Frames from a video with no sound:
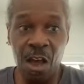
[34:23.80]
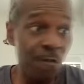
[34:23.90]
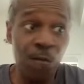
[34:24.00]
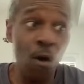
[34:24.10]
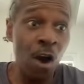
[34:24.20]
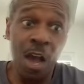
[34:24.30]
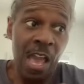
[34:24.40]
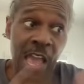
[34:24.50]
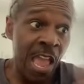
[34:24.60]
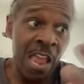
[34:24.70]
For
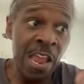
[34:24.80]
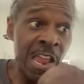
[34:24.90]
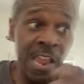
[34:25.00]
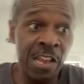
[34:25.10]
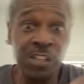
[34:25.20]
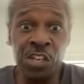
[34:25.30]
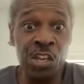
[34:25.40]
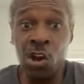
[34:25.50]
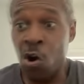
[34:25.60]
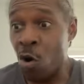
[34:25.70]

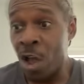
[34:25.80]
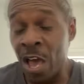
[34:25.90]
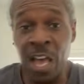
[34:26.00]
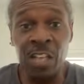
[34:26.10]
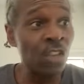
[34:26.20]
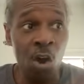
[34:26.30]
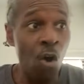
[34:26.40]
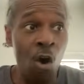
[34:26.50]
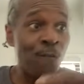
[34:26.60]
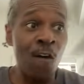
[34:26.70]
ADOS
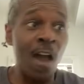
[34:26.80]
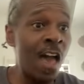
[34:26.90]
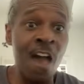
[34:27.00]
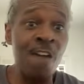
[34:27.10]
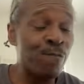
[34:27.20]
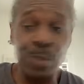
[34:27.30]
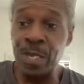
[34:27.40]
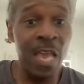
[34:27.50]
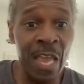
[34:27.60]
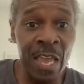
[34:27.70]
or for
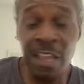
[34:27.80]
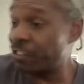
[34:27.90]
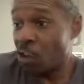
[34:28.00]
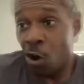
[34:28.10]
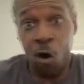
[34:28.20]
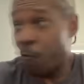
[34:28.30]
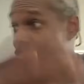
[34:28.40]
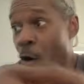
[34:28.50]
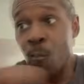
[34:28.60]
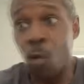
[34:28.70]
FBAs or
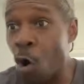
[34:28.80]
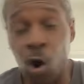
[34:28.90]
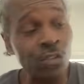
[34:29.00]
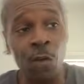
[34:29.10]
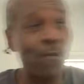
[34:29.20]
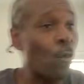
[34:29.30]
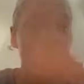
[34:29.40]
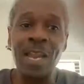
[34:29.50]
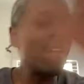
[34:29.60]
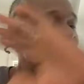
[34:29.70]
for MORs or for
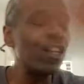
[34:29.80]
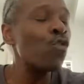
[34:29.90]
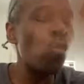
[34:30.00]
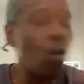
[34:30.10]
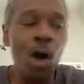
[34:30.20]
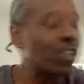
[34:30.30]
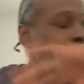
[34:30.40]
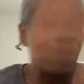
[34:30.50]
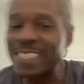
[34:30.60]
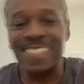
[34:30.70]
whatever you want to
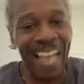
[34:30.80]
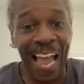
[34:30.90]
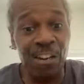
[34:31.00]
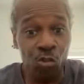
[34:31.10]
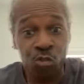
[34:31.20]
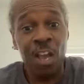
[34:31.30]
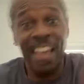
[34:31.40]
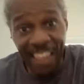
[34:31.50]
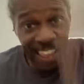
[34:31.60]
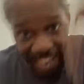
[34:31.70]
be titled
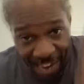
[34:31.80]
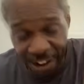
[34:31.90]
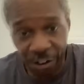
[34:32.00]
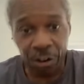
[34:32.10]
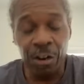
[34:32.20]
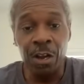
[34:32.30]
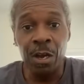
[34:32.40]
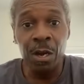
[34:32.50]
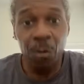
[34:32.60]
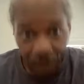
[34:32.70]
here.
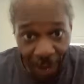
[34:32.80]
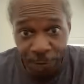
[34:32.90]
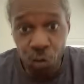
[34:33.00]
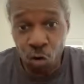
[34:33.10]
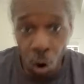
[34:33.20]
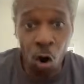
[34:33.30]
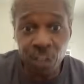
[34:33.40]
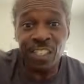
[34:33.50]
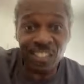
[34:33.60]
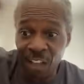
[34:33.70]
Whatever you call
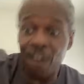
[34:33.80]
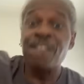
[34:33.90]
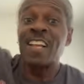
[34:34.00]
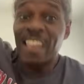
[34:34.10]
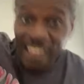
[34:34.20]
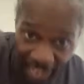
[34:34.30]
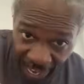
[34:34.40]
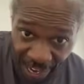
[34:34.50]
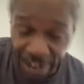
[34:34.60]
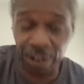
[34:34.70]
yourself
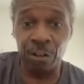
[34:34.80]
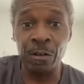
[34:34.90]
here